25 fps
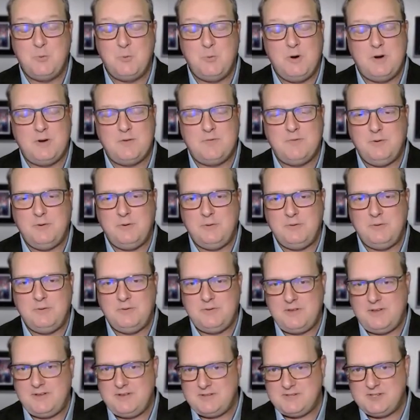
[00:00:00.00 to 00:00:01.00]
wonderful
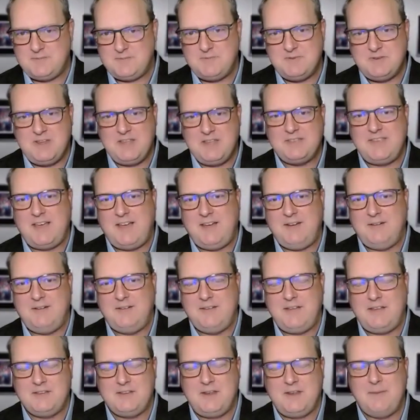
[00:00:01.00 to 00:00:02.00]
to get
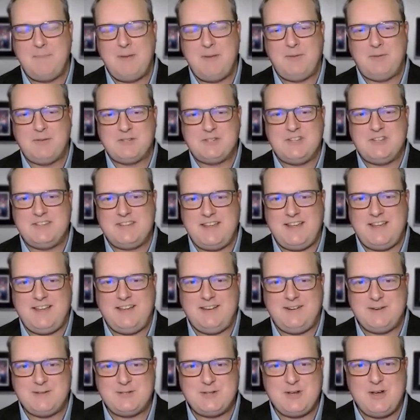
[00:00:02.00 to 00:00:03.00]
down, as be able to sit
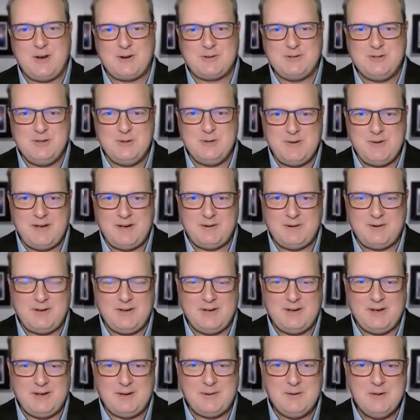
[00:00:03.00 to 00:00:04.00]
down and talk to you
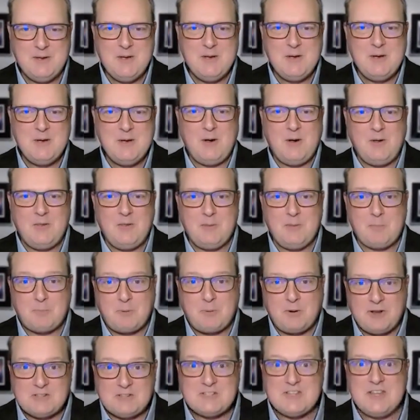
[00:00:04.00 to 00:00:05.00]
about all the
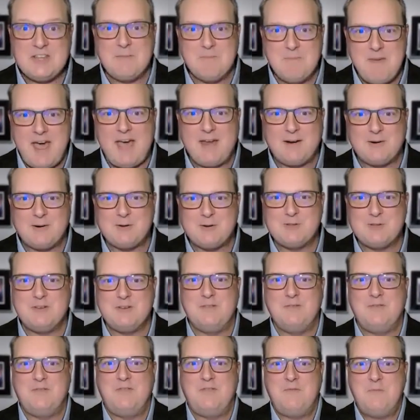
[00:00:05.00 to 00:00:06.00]
pressing matters
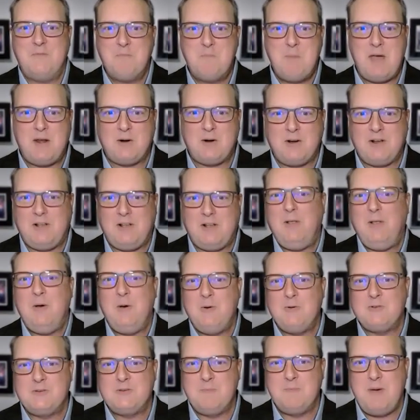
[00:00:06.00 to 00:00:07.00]
of better
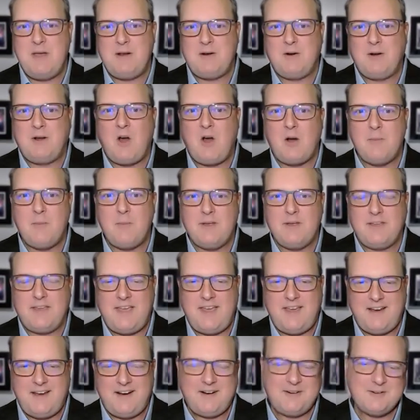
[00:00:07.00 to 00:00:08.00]
clothes and better garment
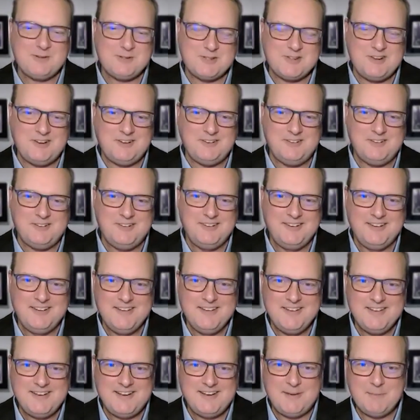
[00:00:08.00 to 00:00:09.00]
care. So
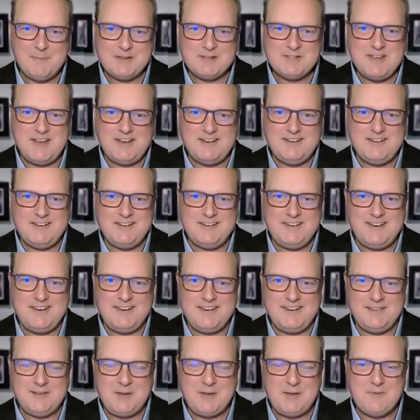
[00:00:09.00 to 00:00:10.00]
I'm excited
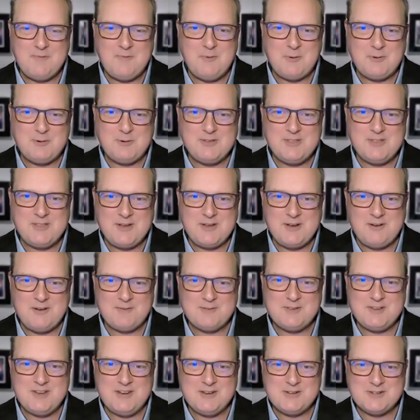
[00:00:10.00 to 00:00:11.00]
and looking forward to the
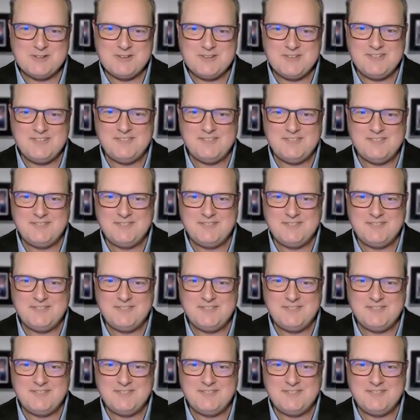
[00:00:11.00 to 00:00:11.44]
conversation.